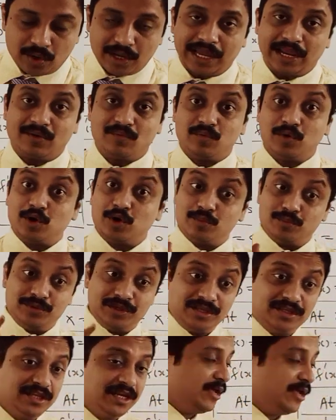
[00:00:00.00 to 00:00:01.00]
and one of the
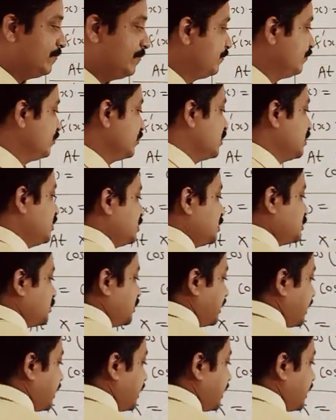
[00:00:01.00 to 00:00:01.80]
3. So at